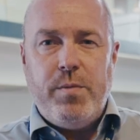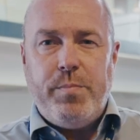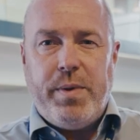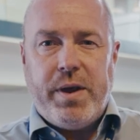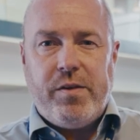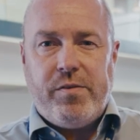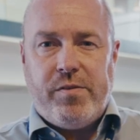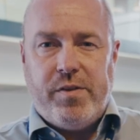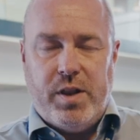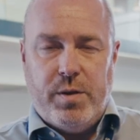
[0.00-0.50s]

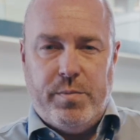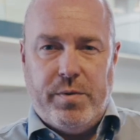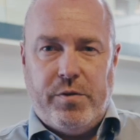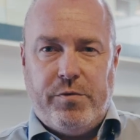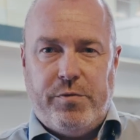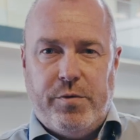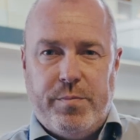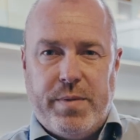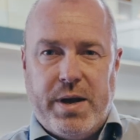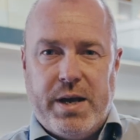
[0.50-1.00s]
big syllabus
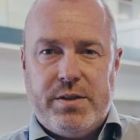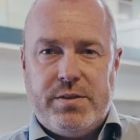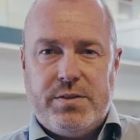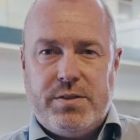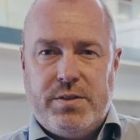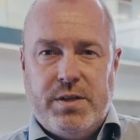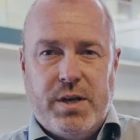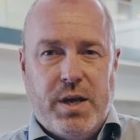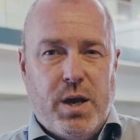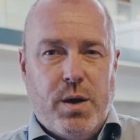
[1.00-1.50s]
for
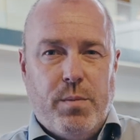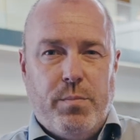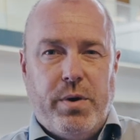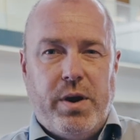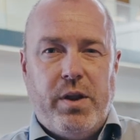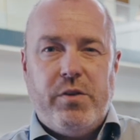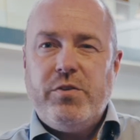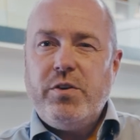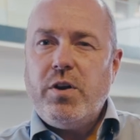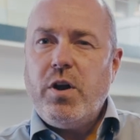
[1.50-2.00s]
maths, but
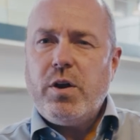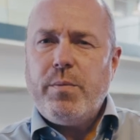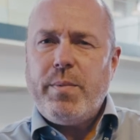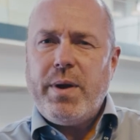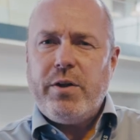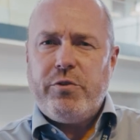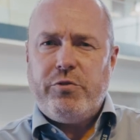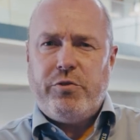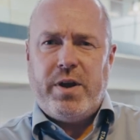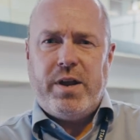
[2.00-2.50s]
it's not
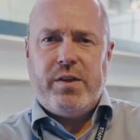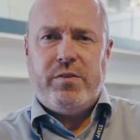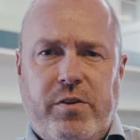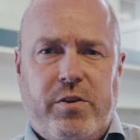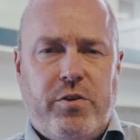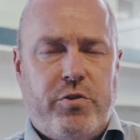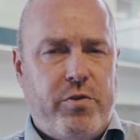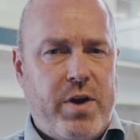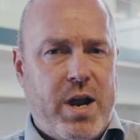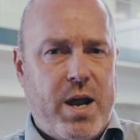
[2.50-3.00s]
about trying to
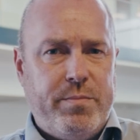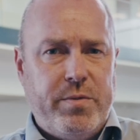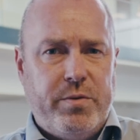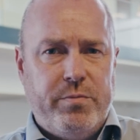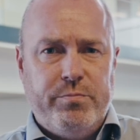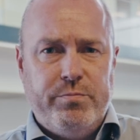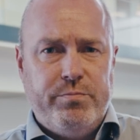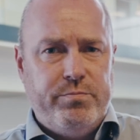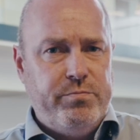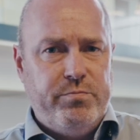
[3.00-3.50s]
cram
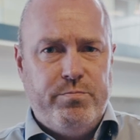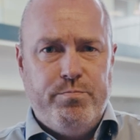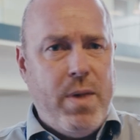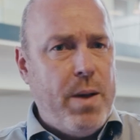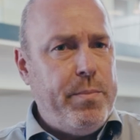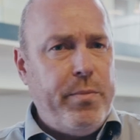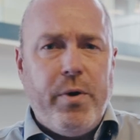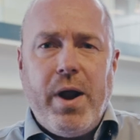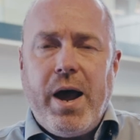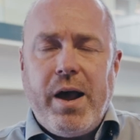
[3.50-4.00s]
and
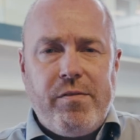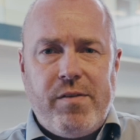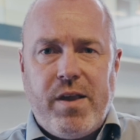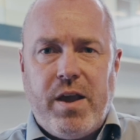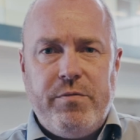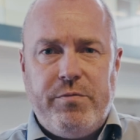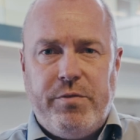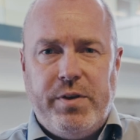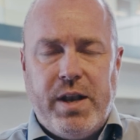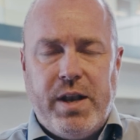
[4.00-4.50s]
memorize every